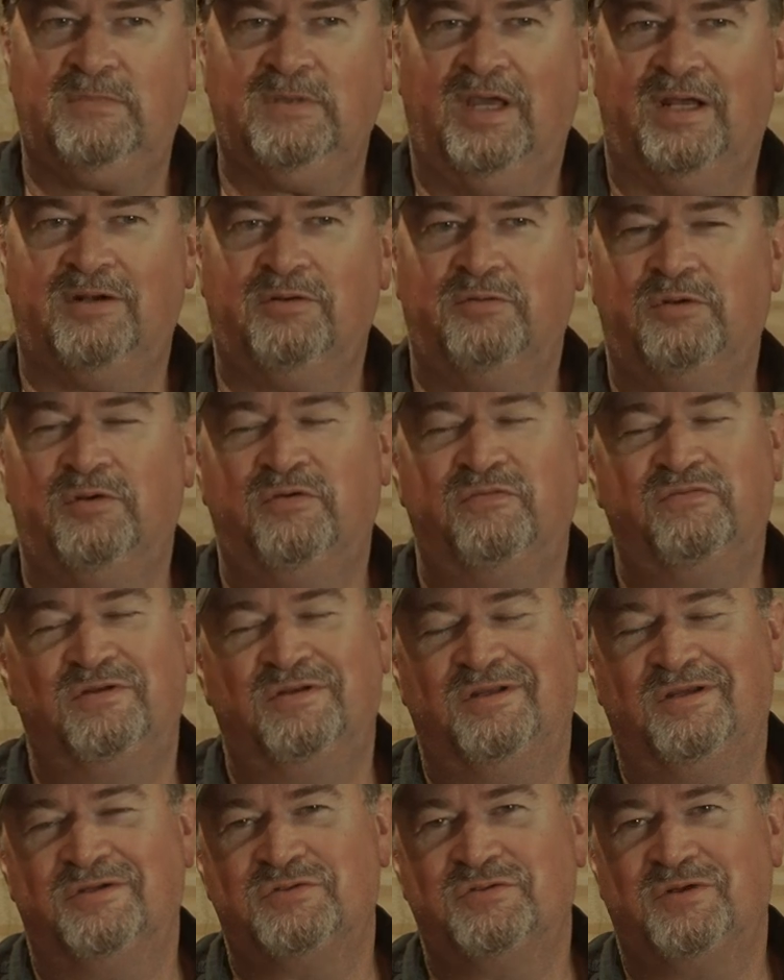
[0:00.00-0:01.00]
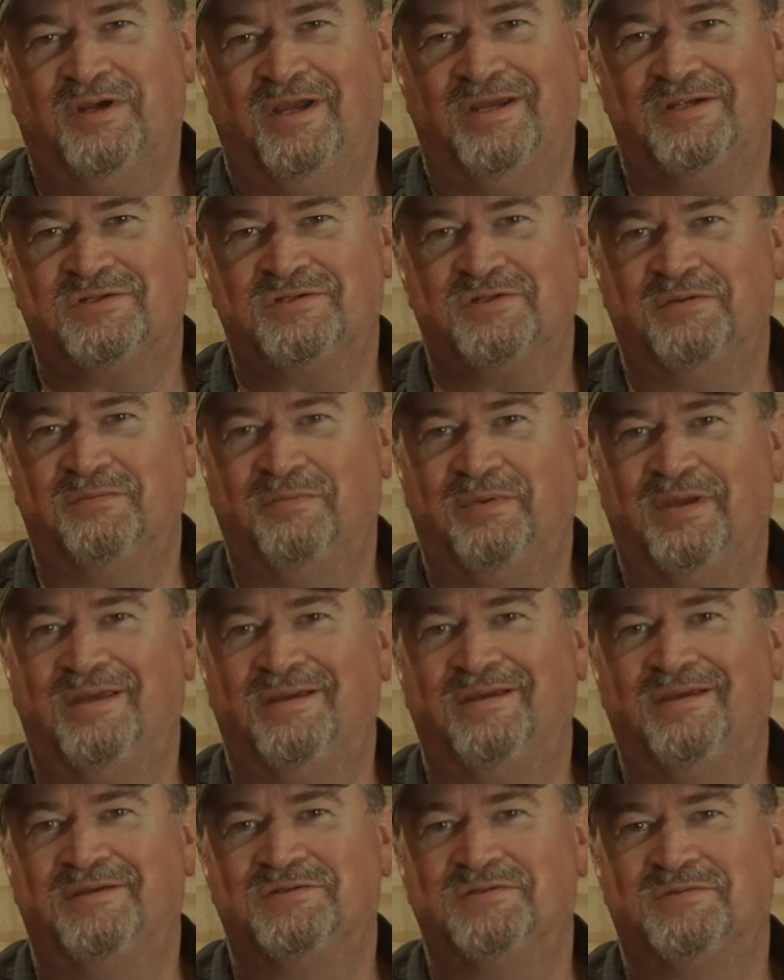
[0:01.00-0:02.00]
I don't know if the ducks are actually
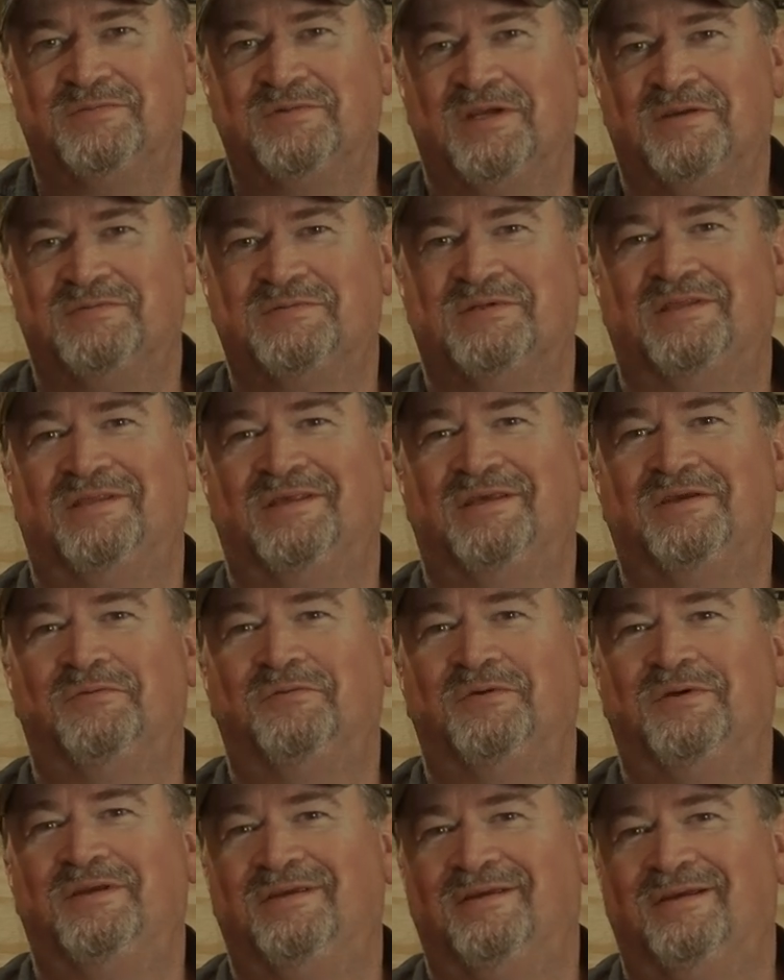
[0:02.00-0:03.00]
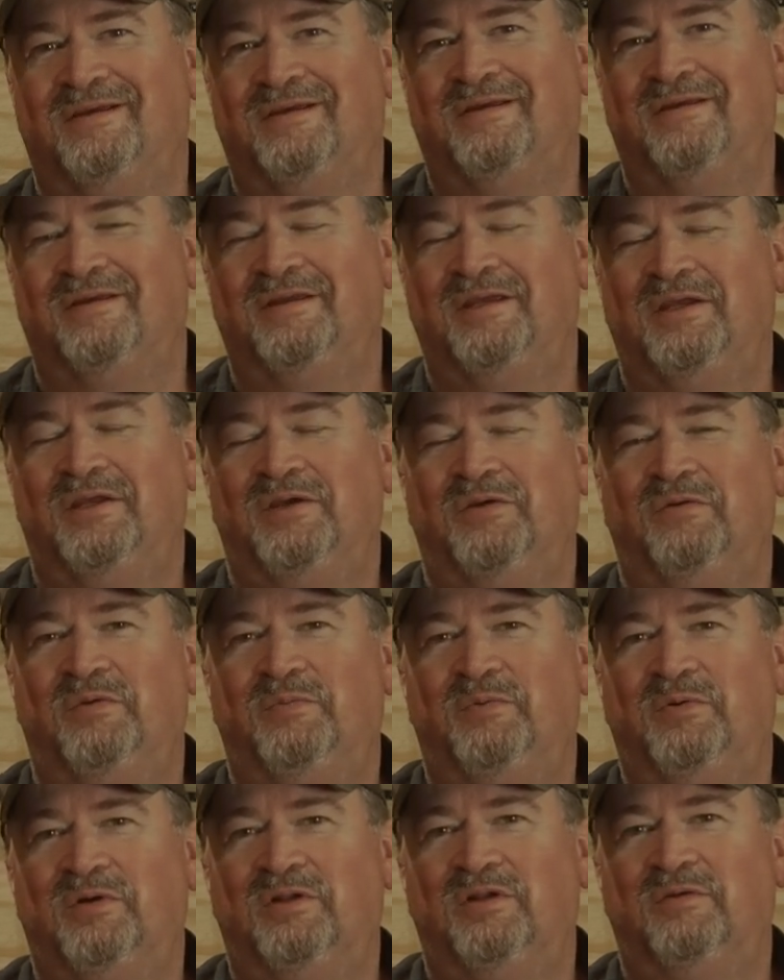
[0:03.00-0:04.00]
begging. Sometimes I think we
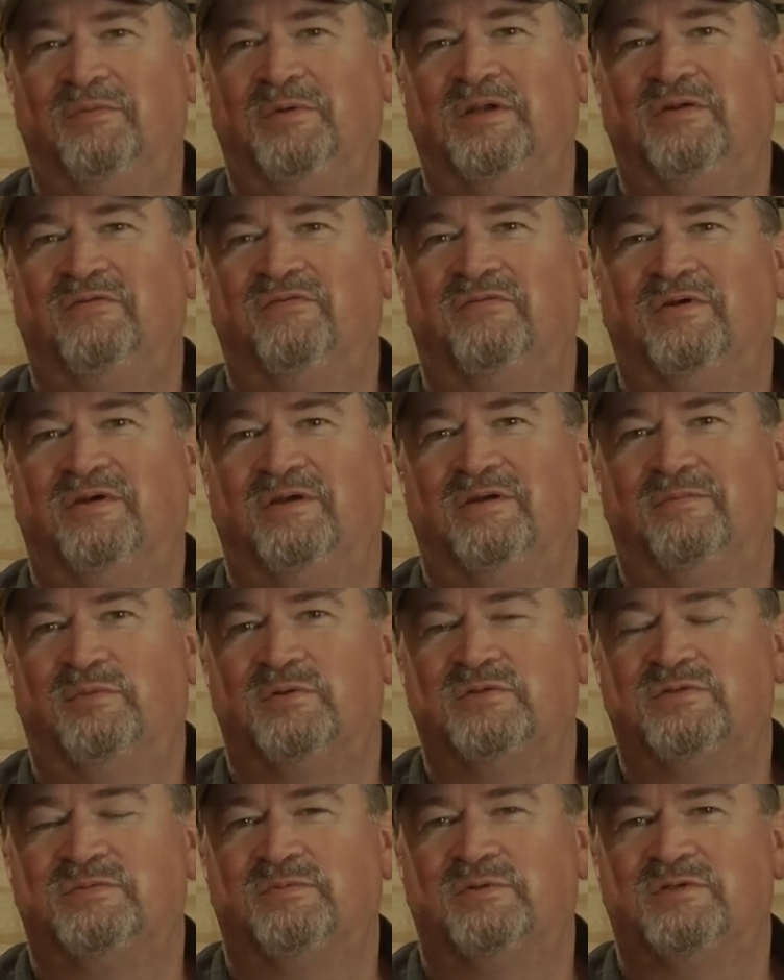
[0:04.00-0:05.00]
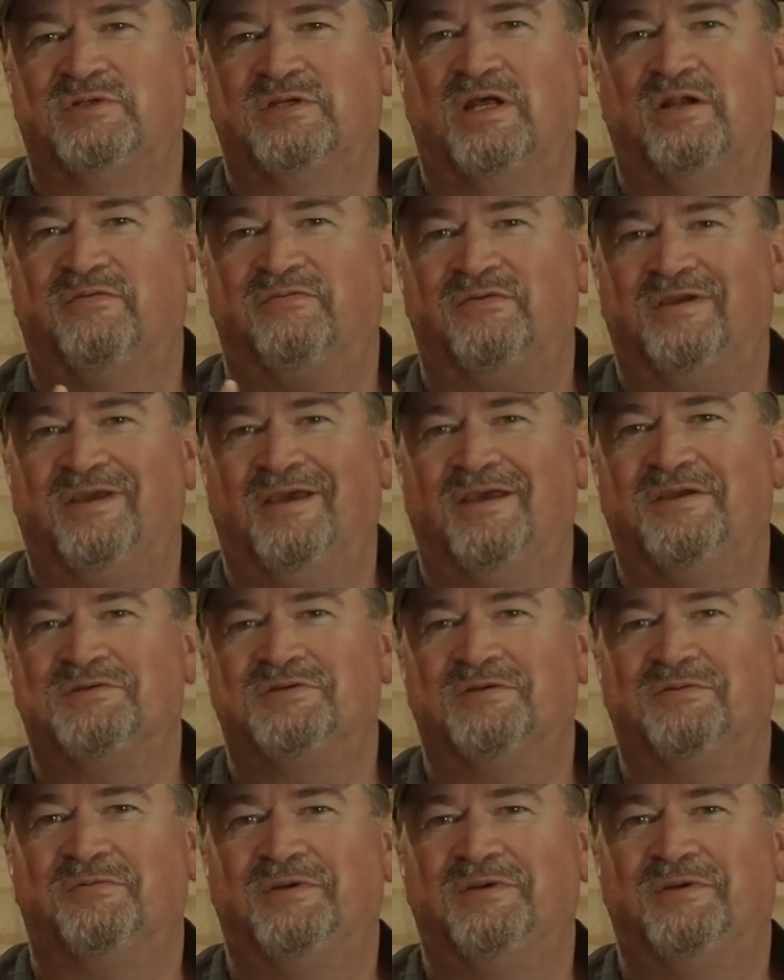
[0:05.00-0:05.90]
put a little bit of personification.